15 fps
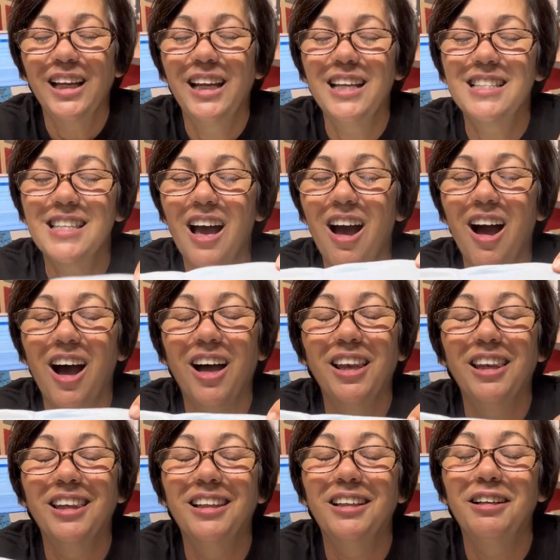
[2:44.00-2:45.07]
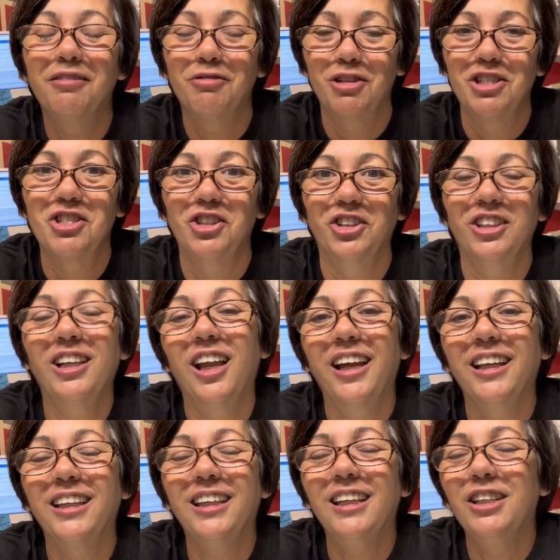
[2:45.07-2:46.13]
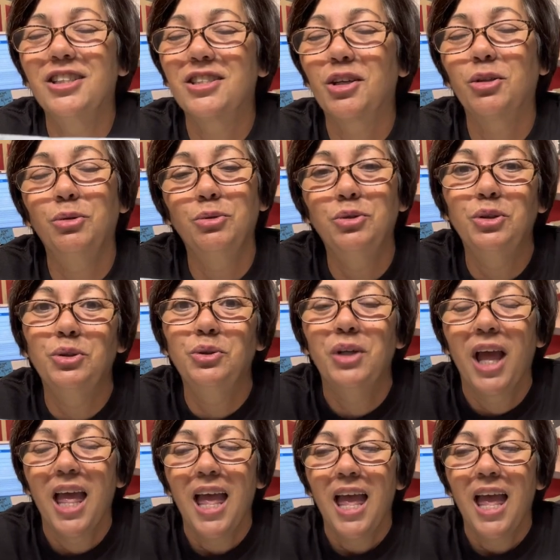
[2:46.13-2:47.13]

he's i love richard like he's the cool dude